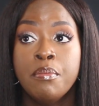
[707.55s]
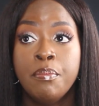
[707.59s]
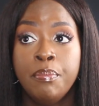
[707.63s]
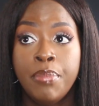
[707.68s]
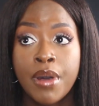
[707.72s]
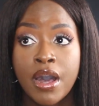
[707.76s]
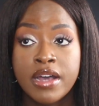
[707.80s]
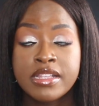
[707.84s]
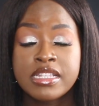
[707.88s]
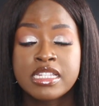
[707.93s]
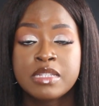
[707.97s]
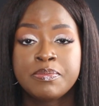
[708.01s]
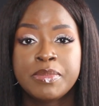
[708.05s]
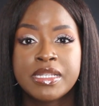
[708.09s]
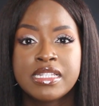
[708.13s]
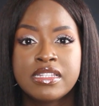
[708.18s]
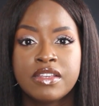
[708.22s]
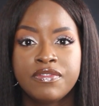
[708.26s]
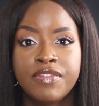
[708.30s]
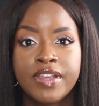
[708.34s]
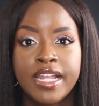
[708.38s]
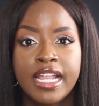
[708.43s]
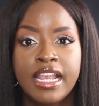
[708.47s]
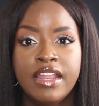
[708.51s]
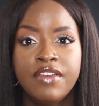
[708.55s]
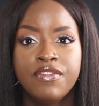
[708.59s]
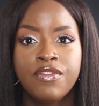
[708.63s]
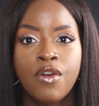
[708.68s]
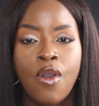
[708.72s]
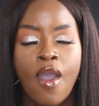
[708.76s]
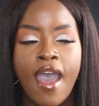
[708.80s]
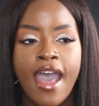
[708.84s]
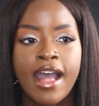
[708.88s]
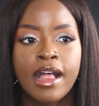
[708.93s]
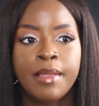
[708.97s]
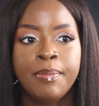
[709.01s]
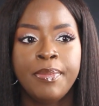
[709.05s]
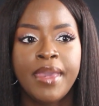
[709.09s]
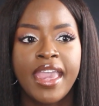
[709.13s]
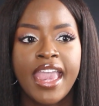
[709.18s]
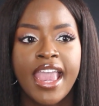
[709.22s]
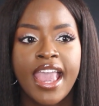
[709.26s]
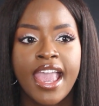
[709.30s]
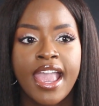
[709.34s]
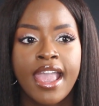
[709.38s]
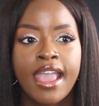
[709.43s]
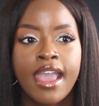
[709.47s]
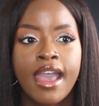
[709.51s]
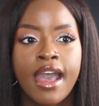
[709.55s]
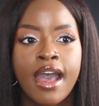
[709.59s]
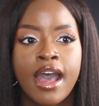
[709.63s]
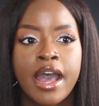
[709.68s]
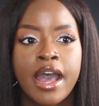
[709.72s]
but specifically for helping